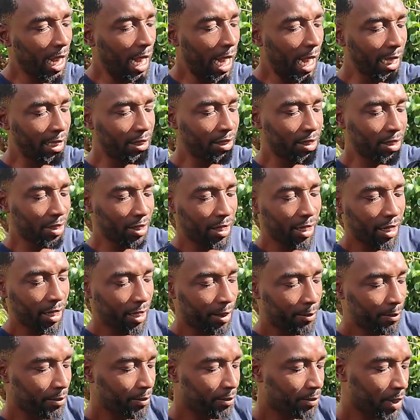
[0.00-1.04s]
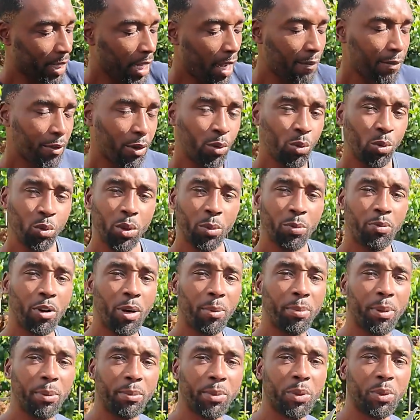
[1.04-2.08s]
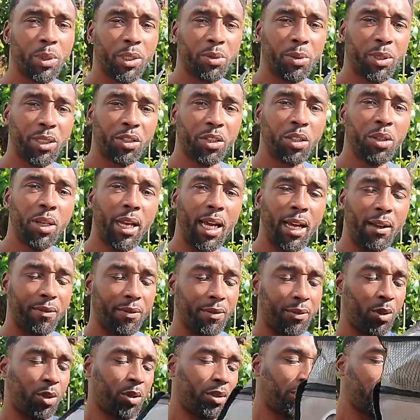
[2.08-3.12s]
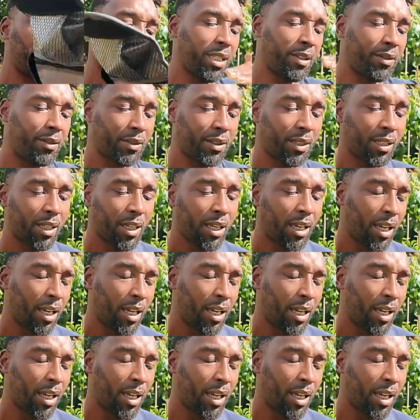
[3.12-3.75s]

and to cover all the problems which we do have on shift.